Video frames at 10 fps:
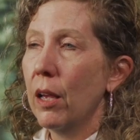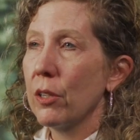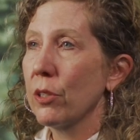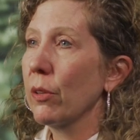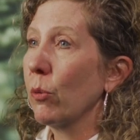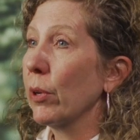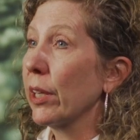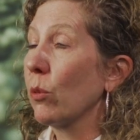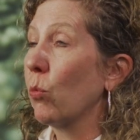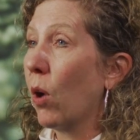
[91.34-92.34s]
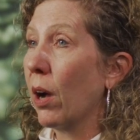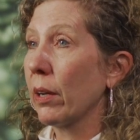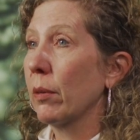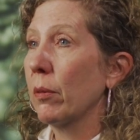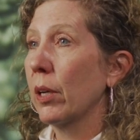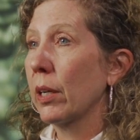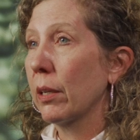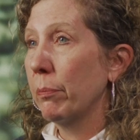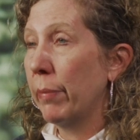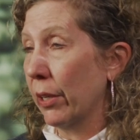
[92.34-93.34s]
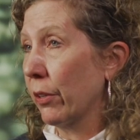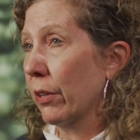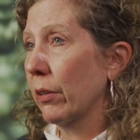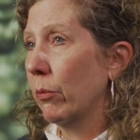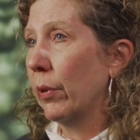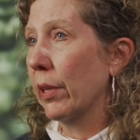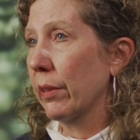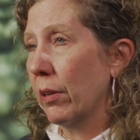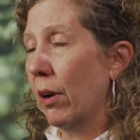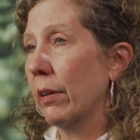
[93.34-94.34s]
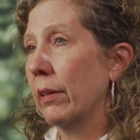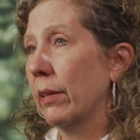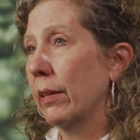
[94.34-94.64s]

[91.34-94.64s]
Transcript: so that we can walk better with God